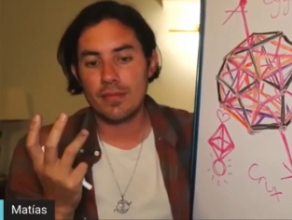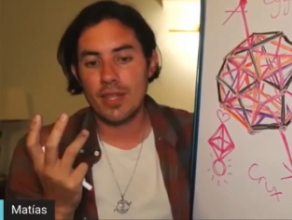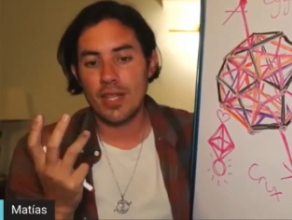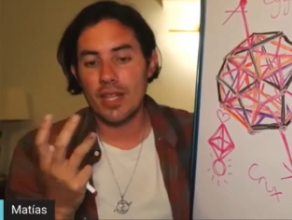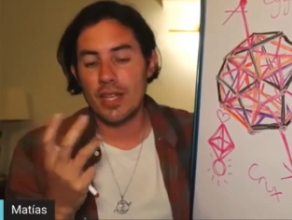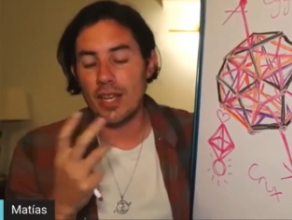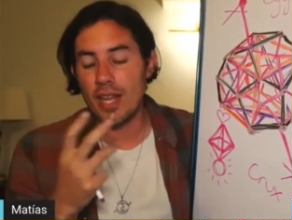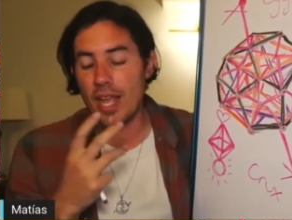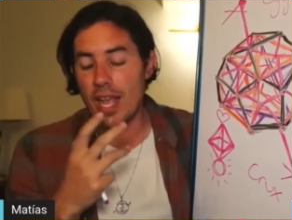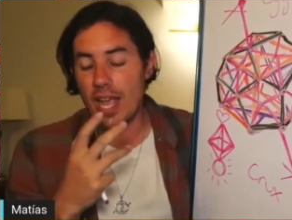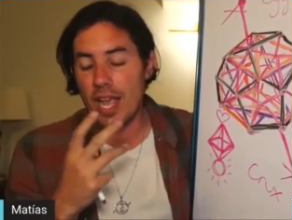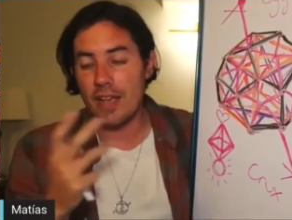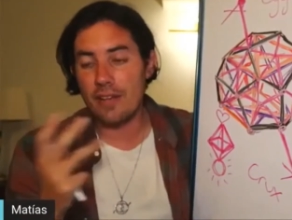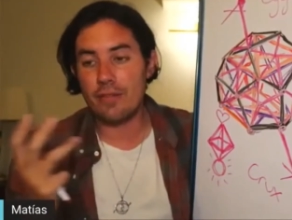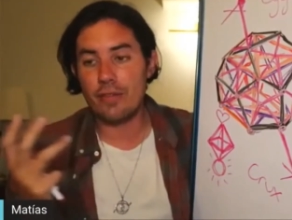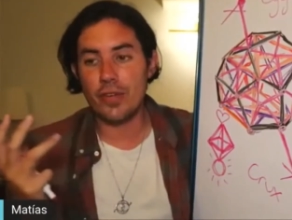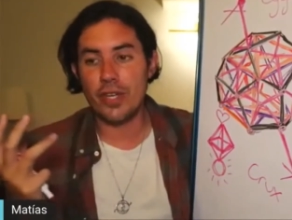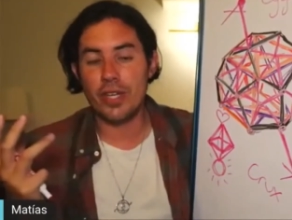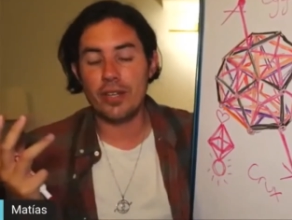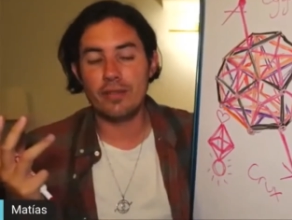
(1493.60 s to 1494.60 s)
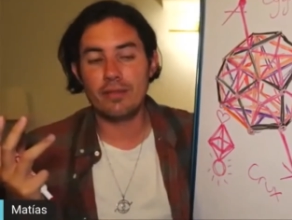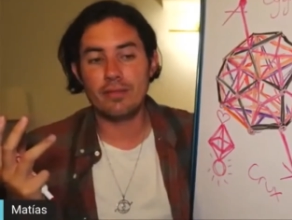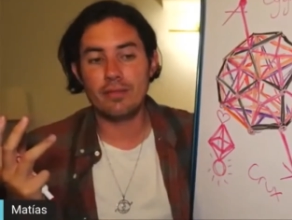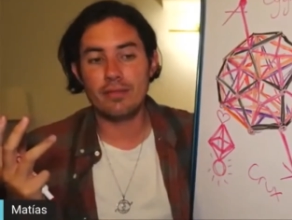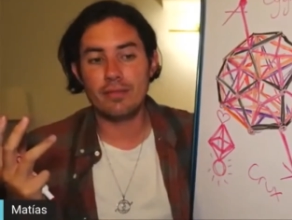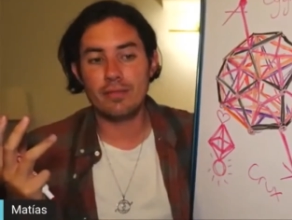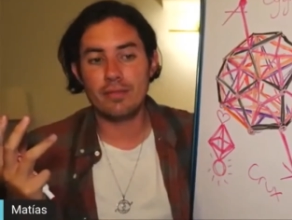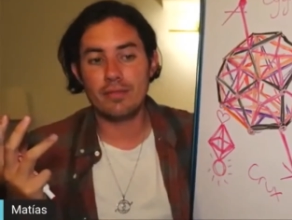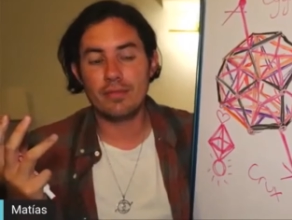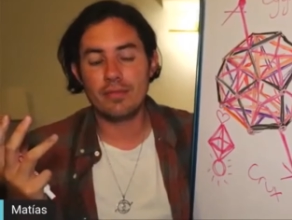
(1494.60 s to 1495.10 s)
in every
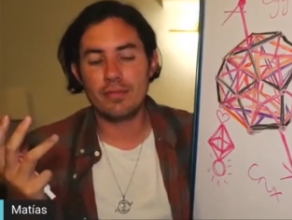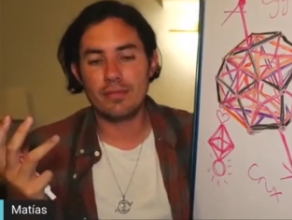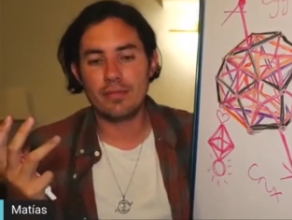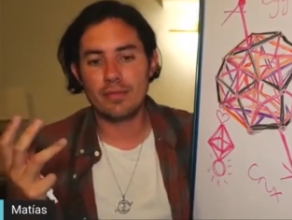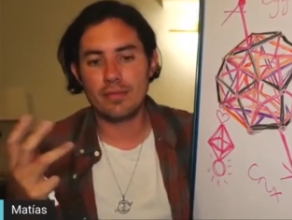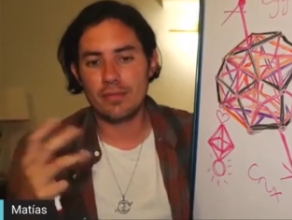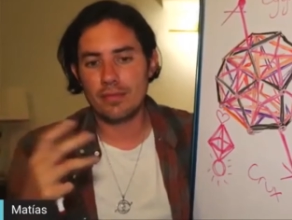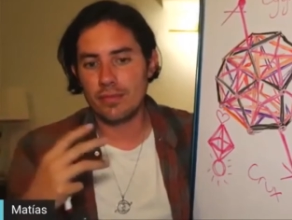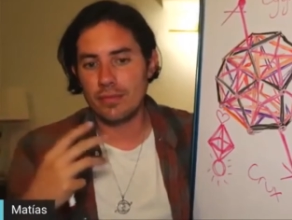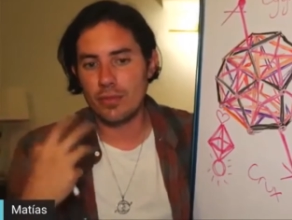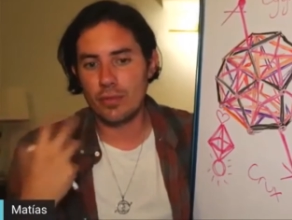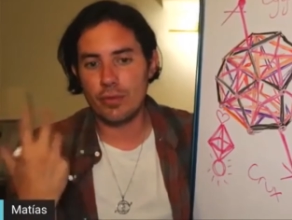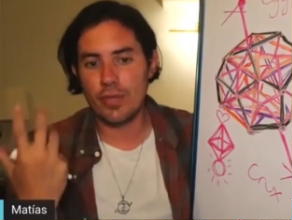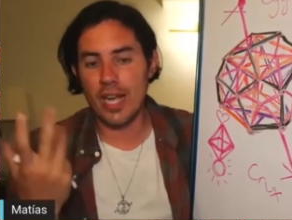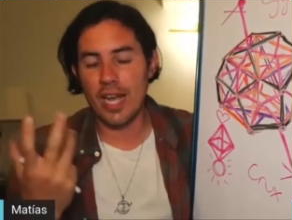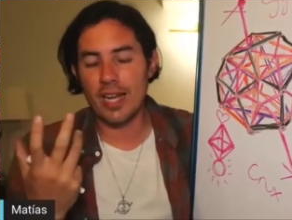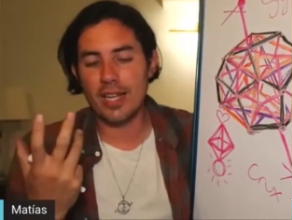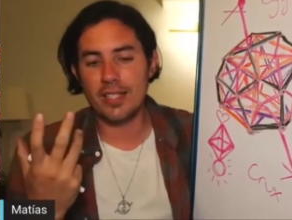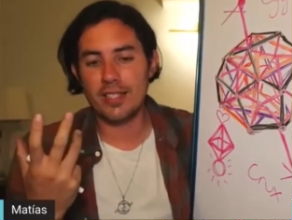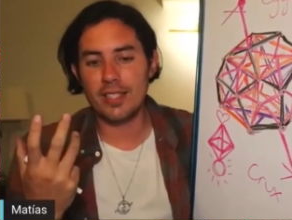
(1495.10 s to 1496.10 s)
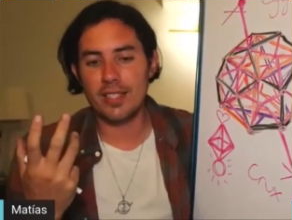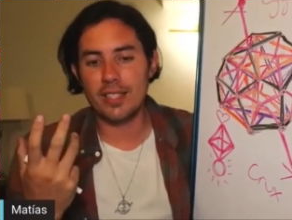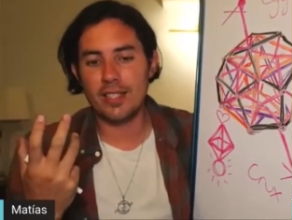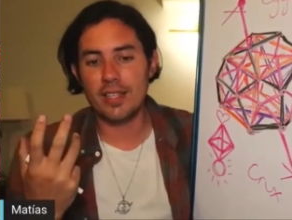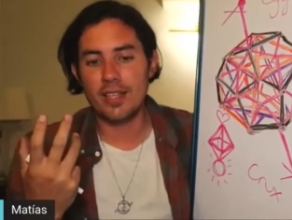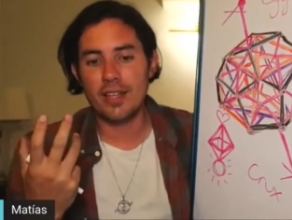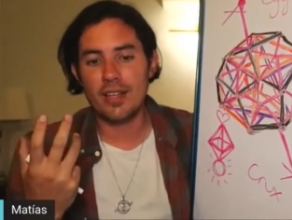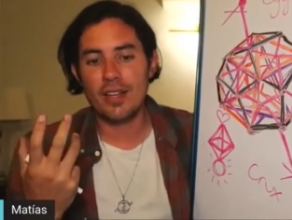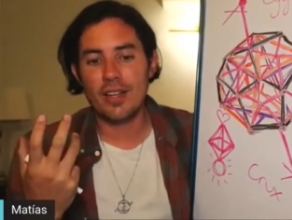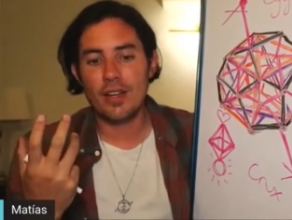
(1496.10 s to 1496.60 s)

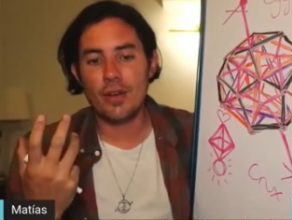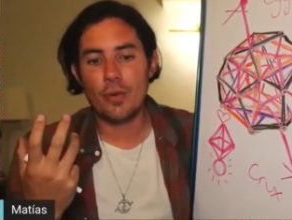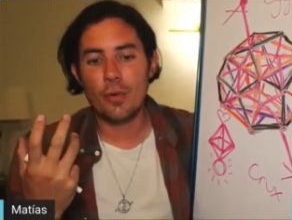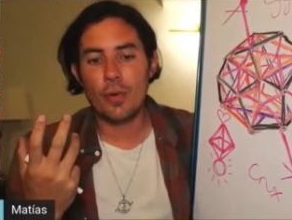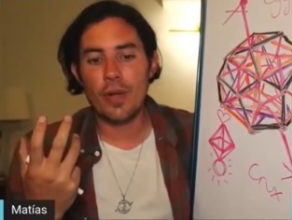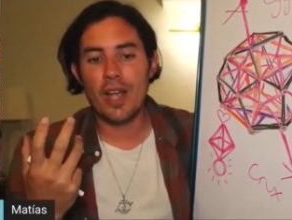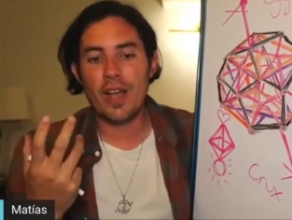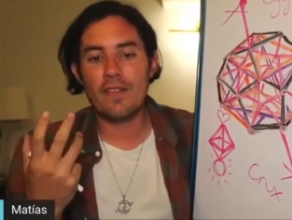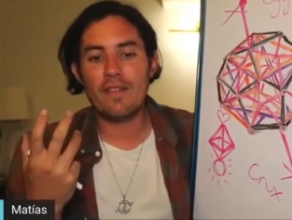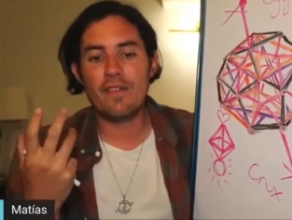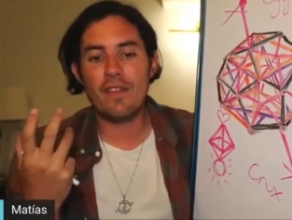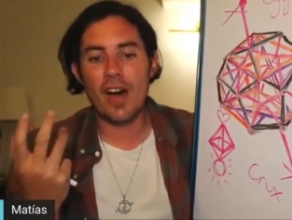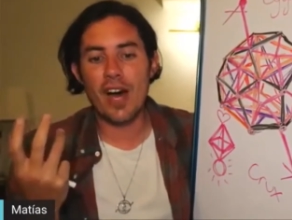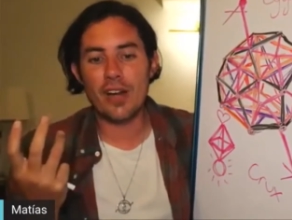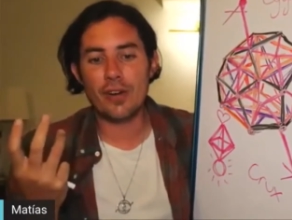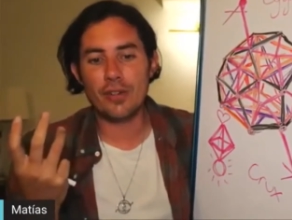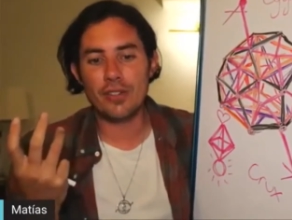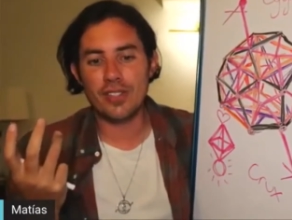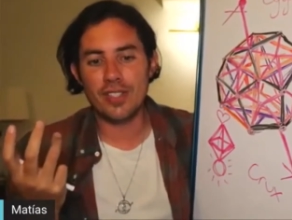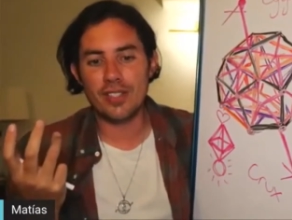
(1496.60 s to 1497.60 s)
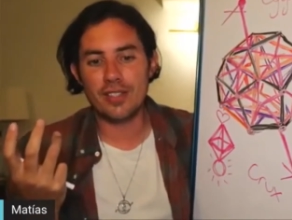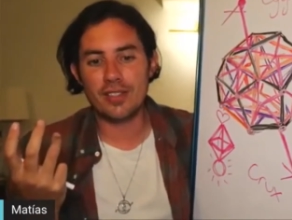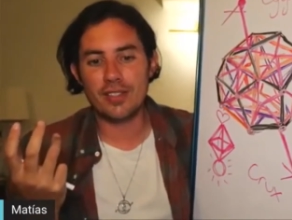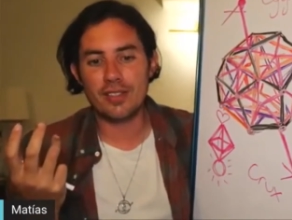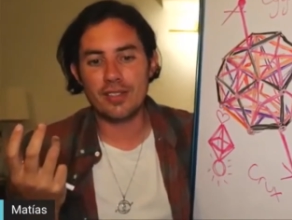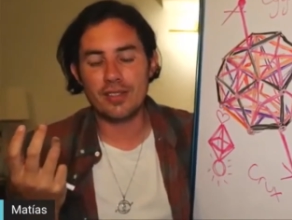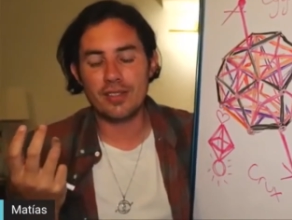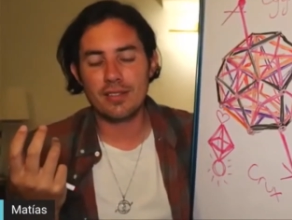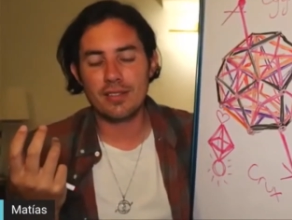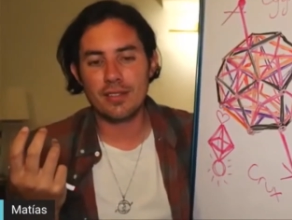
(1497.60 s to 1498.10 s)
reality, we have
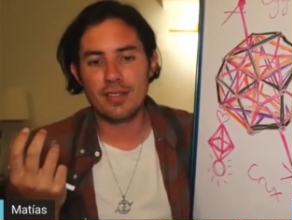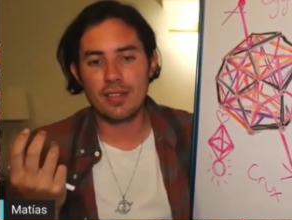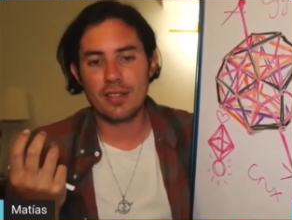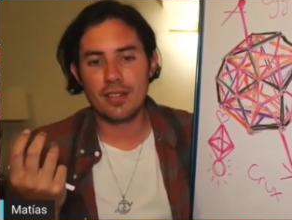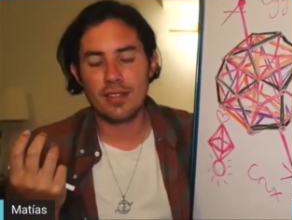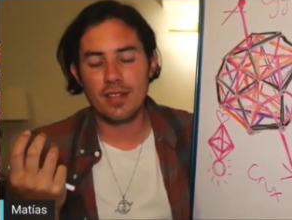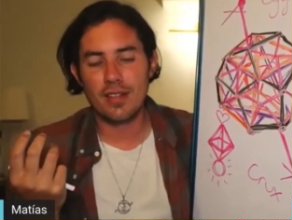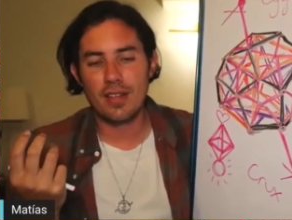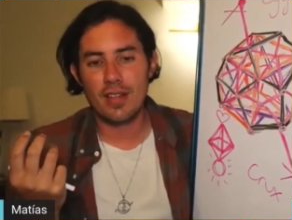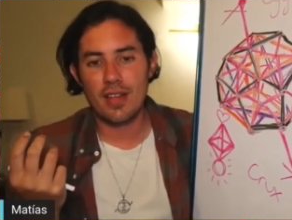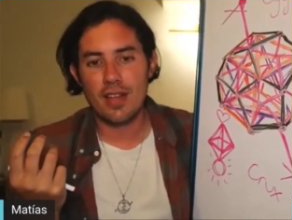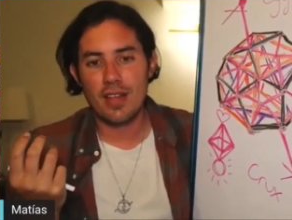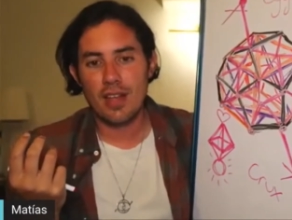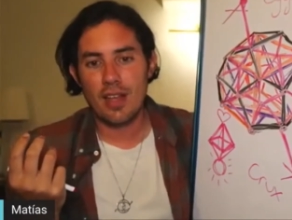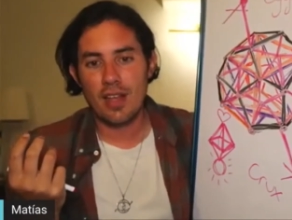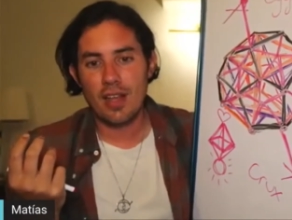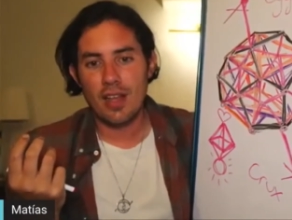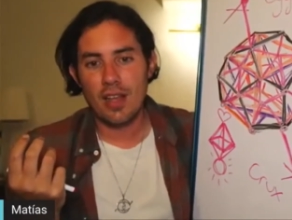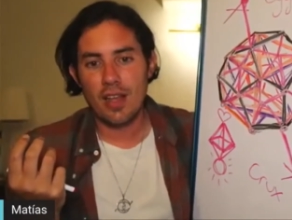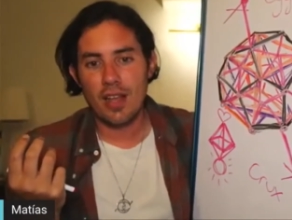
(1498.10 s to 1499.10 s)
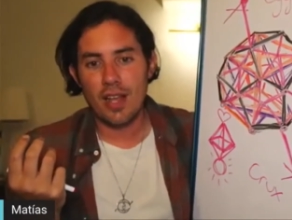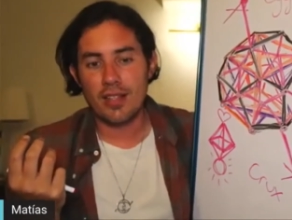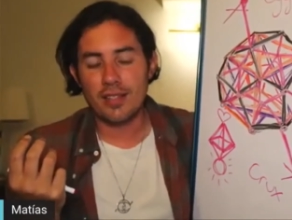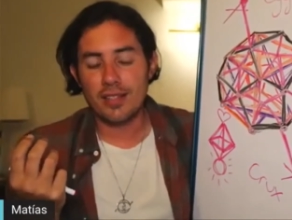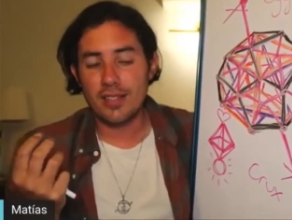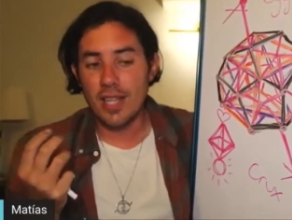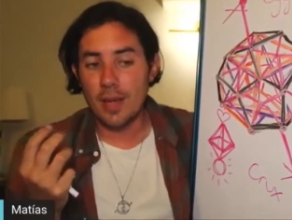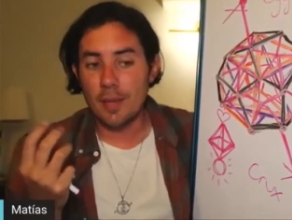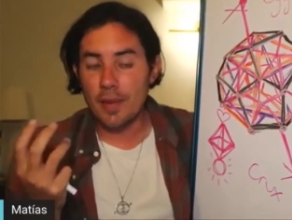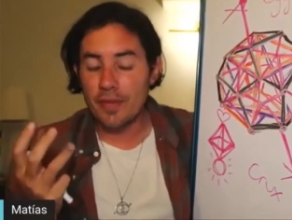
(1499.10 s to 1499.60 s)
viruses.
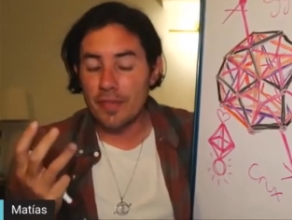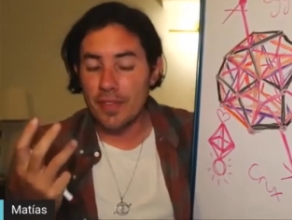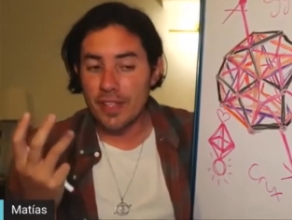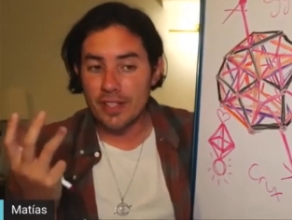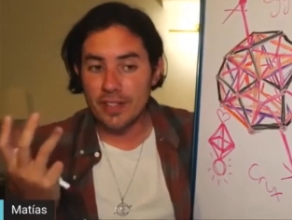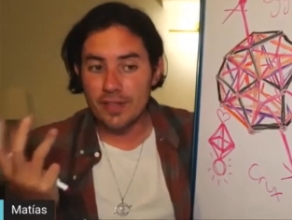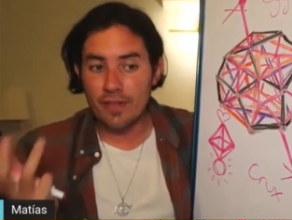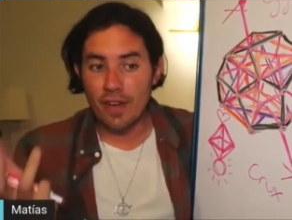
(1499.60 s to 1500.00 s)
And some of these